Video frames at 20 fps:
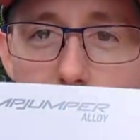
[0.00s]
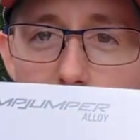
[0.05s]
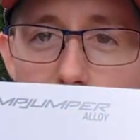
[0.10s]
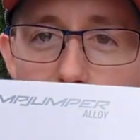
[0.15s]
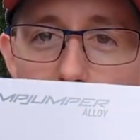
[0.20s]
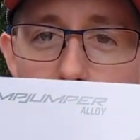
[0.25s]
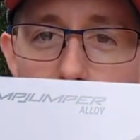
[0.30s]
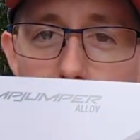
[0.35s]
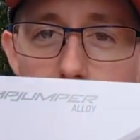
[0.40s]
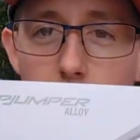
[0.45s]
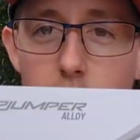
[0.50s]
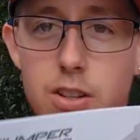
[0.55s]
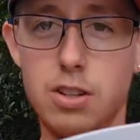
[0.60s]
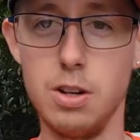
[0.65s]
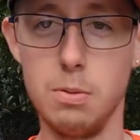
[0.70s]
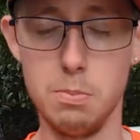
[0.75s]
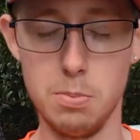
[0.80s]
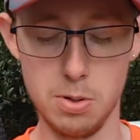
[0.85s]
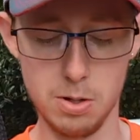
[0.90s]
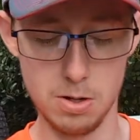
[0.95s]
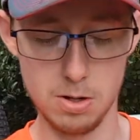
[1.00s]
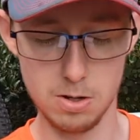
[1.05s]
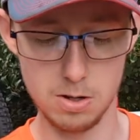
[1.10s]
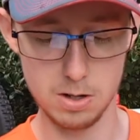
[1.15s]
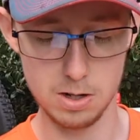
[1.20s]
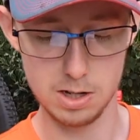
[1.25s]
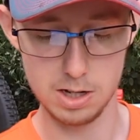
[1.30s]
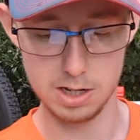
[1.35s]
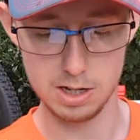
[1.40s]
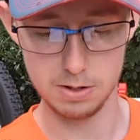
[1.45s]
the stunt
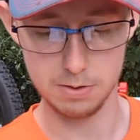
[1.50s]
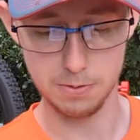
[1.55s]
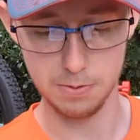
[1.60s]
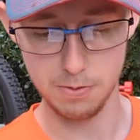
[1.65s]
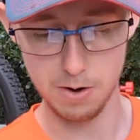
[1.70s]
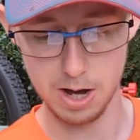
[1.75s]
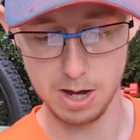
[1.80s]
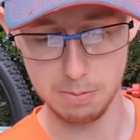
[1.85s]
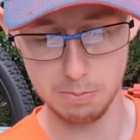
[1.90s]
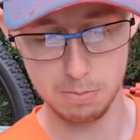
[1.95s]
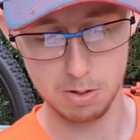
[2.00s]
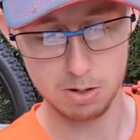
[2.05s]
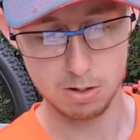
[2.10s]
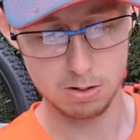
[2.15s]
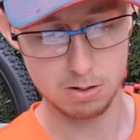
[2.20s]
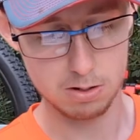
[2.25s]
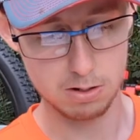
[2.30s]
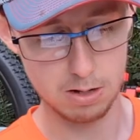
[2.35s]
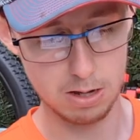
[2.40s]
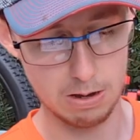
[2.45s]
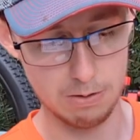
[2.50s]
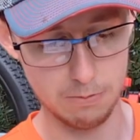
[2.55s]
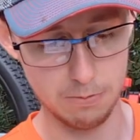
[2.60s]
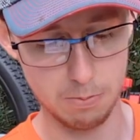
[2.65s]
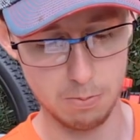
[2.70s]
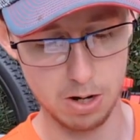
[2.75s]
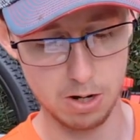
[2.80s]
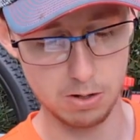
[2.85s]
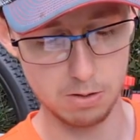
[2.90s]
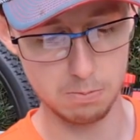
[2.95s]
Jumper frame
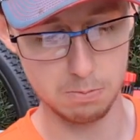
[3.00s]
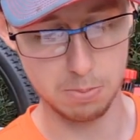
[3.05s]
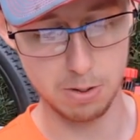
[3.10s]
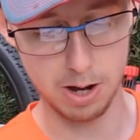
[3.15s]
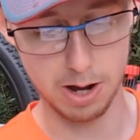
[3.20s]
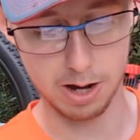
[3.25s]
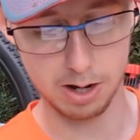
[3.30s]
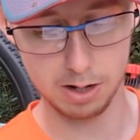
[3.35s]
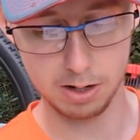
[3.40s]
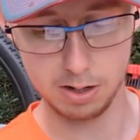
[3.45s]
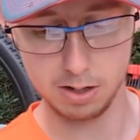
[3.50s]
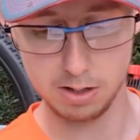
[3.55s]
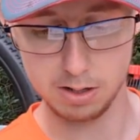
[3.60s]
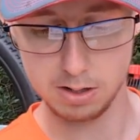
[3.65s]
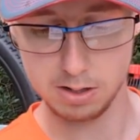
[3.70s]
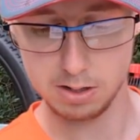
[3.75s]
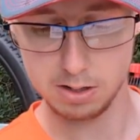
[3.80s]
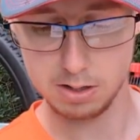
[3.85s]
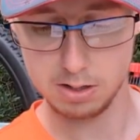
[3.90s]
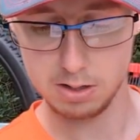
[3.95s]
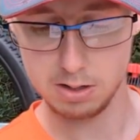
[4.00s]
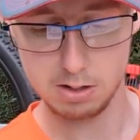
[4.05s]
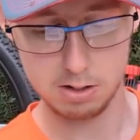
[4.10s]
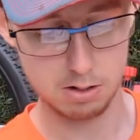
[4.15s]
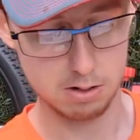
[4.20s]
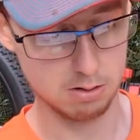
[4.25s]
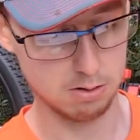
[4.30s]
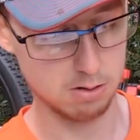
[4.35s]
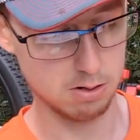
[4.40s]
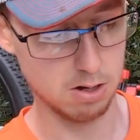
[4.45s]
information pack.
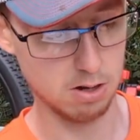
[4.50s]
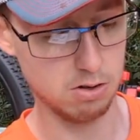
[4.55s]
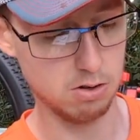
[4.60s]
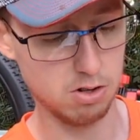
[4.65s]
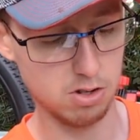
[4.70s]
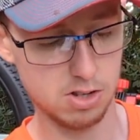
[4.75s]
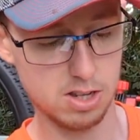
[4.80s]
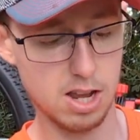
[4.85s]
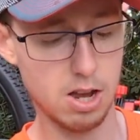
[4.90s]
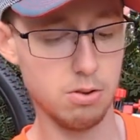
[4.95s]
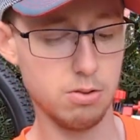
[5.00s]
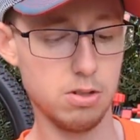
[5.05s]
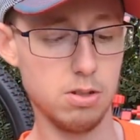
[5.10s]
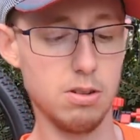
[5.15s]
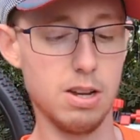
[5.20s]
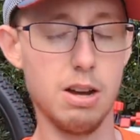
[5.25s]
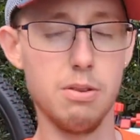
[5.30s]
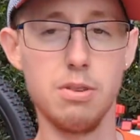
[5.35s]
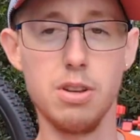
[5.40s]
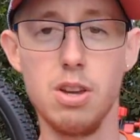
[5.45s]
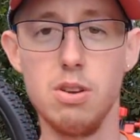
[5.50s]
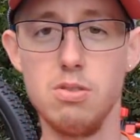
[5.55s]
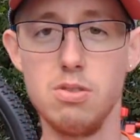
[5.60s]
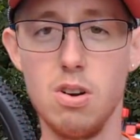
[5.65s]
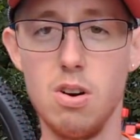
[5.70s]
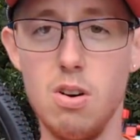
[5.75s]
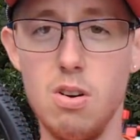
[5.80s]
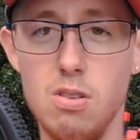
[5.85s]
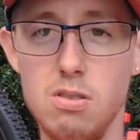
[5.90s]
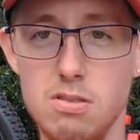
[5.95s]
So it just tells you how it goes
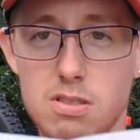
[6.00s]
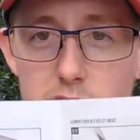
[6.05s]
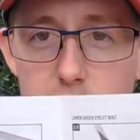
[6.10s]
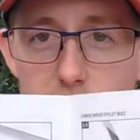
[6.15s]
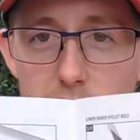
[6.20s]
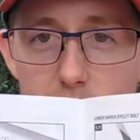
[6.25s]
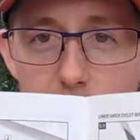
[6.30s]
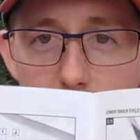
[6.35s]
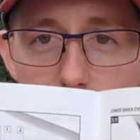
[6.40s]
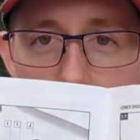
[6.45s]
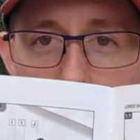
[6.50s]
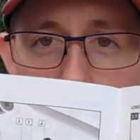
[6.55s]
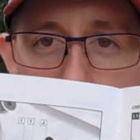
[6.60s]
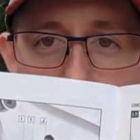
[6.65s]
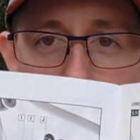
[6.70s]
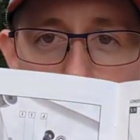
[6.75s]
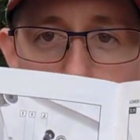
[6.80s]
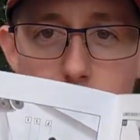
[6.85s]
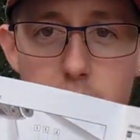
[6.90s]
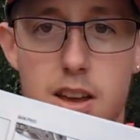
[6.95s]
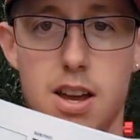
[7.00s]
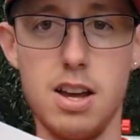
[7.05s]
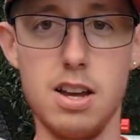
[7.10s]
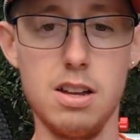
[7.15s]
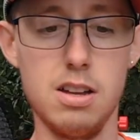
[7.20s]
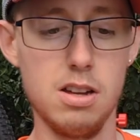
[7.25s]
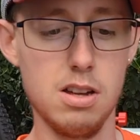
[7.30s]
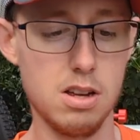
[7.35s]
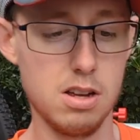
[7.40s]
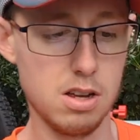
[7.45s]
on and stuff like that.
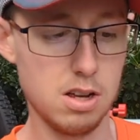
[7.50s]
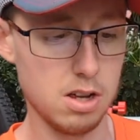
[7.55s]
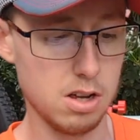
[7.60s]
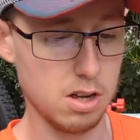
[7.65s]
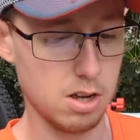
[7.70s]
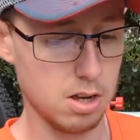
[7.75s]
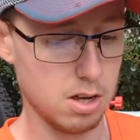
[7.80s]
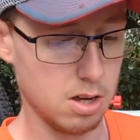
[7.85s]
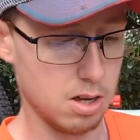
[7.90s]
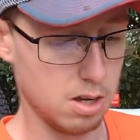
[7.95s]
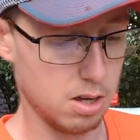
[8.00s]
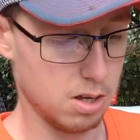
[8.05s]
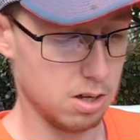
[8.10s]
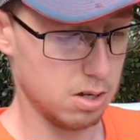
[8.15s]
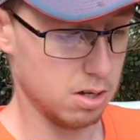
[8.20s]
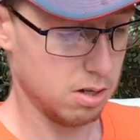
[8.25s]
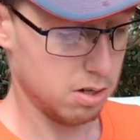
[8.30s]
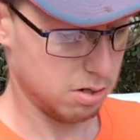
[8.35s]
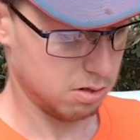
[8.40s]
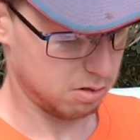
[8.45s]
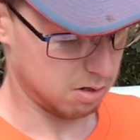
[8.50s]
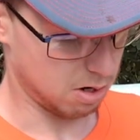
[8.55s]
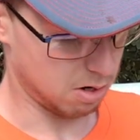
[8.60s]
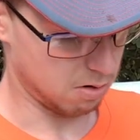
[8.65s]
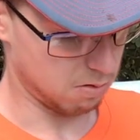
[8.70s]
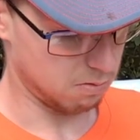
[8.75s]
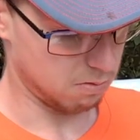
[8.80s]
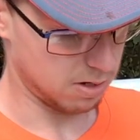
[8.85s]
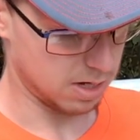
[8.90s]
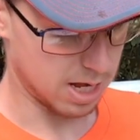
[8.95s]
So
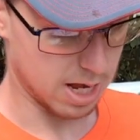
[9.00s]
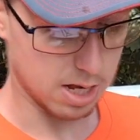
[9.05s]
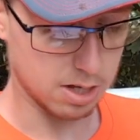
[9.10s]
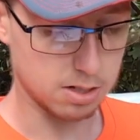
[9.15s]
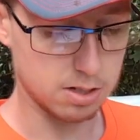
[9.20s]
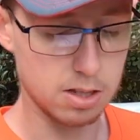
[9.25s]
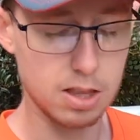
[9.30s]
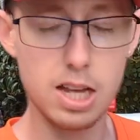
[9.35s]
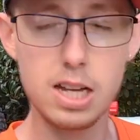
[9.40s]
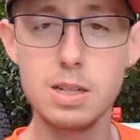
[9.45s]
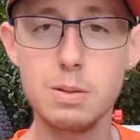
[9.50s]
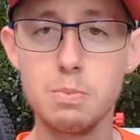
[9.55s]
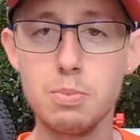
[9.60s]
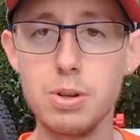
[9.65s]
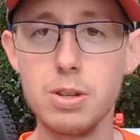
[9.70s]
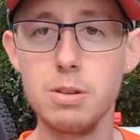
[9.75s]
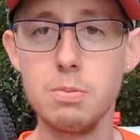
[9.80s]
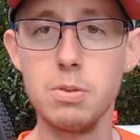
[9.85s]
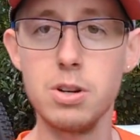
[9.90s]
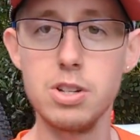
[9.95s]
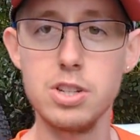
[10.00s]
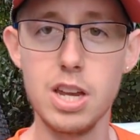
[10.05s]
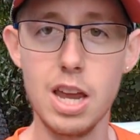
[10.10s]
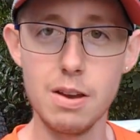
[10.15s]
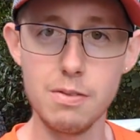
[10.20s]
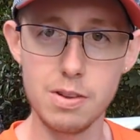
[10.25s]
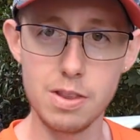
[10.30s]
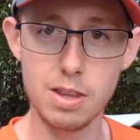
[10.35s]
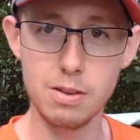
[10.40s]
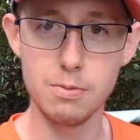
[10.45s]
yeah, so that's pretty much
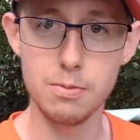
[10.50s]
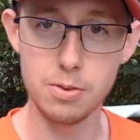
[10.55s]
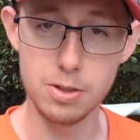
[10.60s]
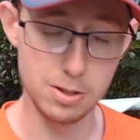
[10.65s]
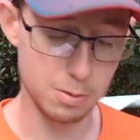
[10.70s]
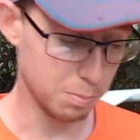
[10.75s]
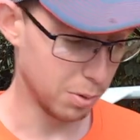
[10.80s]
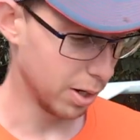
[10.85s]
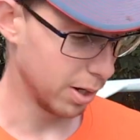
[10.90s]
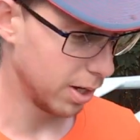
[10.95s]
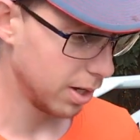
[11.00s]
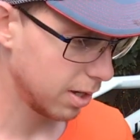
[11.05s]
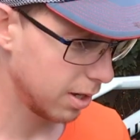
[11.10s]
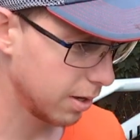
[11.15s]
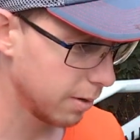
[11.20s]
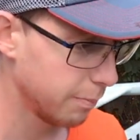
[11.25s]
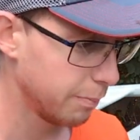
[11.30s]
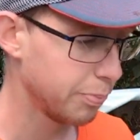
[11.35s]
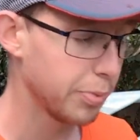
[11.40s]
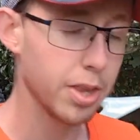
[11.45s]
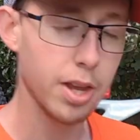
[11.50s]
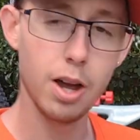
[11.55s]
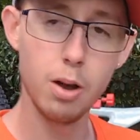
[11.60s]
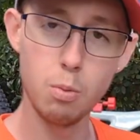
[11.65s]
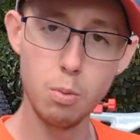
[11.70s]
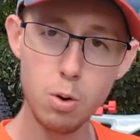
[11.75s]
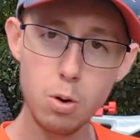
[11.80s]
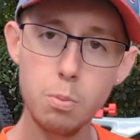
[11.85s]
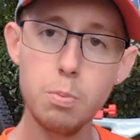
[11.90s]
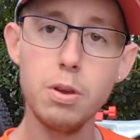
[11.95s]
everything for this bike. I
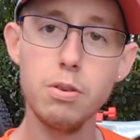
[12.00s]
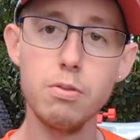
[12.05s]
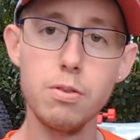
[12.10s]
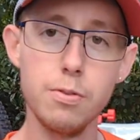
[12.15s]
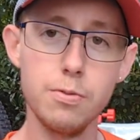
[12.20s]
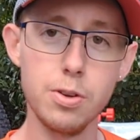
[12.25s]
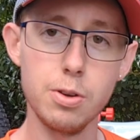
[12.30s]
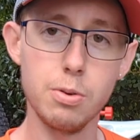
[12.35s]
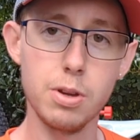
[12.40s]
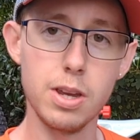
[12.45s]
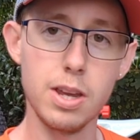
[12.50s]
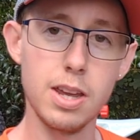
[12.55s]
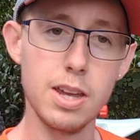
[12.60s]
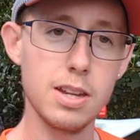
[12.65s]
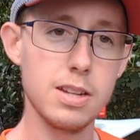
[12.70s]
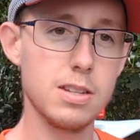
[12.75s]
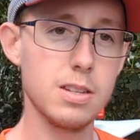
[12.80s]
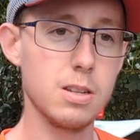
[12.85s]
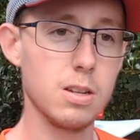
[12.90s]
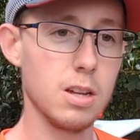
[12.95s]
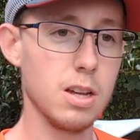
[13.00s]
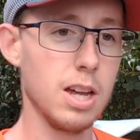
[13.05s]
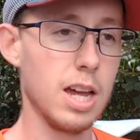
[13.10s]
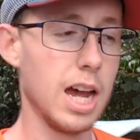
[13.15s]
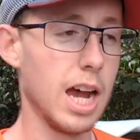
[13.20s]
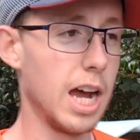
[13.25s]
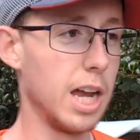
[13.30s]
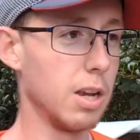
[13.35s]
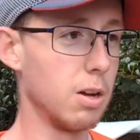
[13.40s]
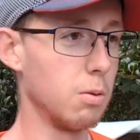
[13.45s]
will be reviewing it
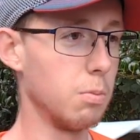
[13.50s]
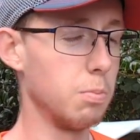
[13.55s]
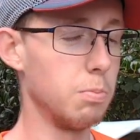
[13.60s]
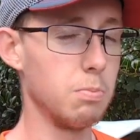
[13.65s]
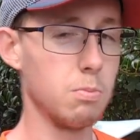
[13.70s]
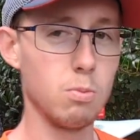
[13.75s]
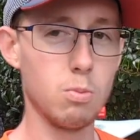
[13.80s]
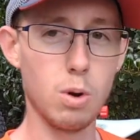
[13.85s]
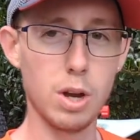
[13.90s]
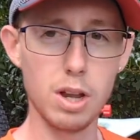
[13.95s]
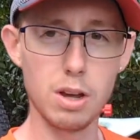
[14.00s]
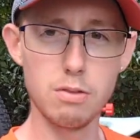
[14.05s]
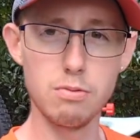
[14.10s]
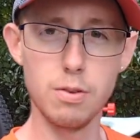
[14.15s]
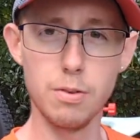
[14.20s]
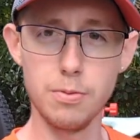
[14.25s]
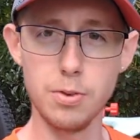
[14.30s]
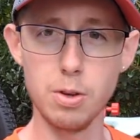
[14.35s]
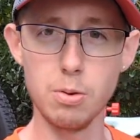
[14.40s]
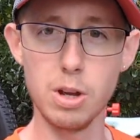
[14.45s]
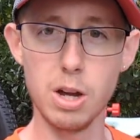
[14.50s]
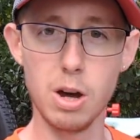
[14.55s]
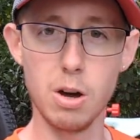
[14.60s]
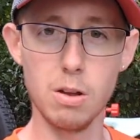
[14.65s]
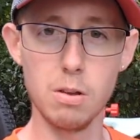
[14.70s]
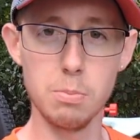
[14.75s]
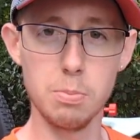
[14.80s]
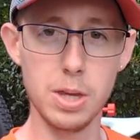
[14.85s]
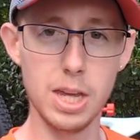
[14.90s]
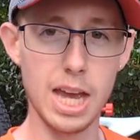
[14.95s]
and I'll, when I review it
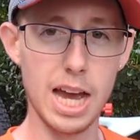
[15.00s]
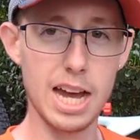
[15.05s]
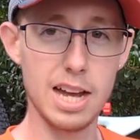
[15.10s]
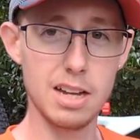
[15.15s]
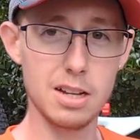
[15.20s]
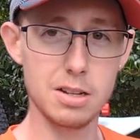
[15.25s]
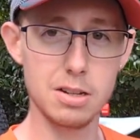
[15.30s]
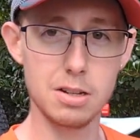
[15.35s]
I'll be at,